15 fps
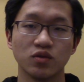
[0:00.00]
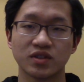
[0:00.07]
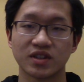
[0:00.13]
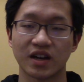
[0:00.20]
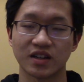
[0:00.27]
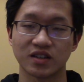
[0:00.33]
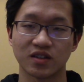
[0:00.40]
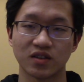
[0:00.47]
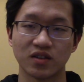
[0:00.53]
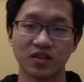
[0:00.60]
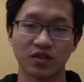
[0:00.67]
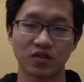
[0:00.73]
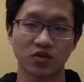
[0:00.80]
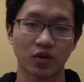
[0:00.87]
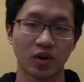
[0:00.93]
sides of the
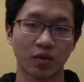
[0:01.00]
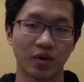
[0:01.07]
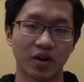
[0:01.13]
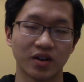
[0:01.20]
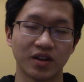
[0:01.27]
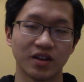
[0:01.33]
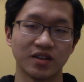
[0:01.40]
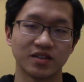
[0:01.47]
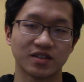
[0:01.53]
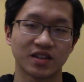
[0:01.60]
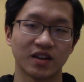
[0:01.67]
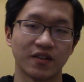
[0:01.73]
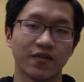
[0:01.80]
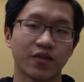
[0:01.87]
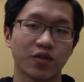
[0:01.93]
Square-1
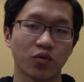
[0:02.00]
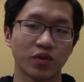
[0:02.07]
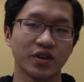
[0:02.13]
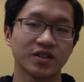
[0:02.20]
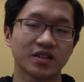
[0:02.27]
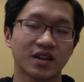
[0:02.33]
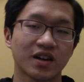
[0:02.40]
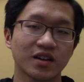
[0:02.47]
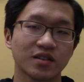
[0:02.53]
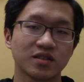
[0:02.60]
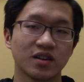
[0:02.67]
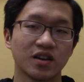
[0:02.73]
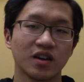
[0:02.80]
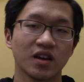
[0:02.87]
instead of 3 sides